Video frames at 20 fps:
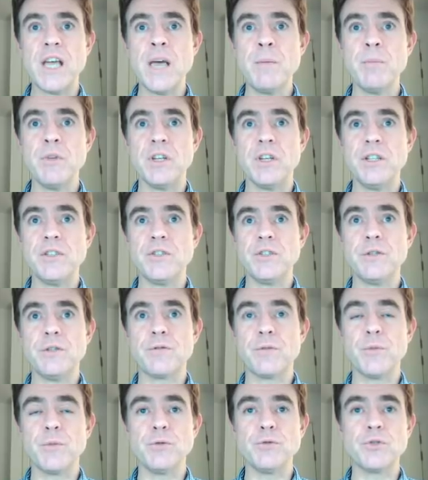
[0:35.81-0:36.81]
emanated
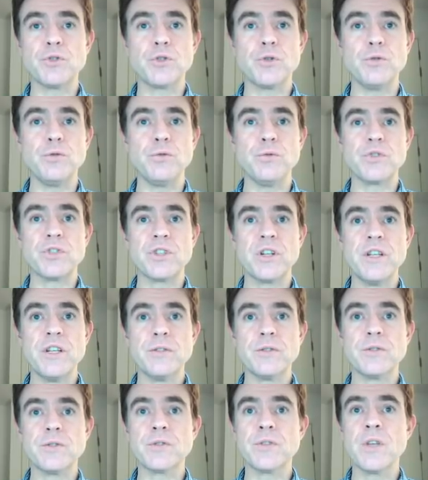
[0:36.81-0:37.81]
from those two
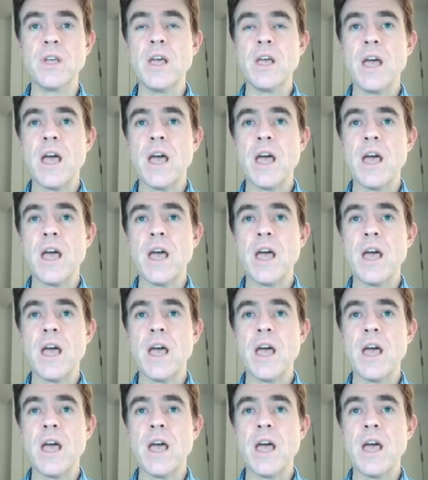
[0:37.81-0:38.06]
slits,